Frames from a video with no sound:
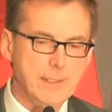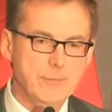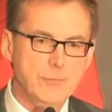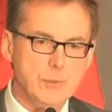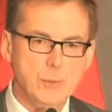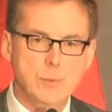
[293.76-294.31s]

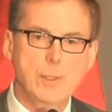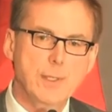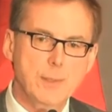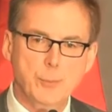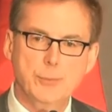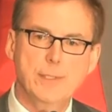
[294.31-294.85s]
if you
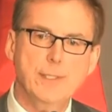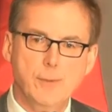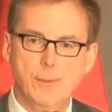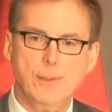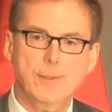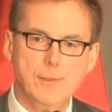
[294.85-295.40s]
want to
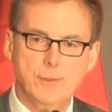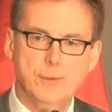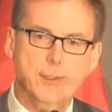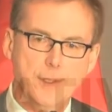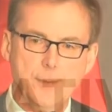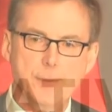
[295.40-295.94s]
pre-order your
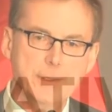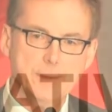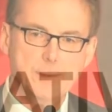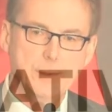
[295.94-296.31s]
copy of the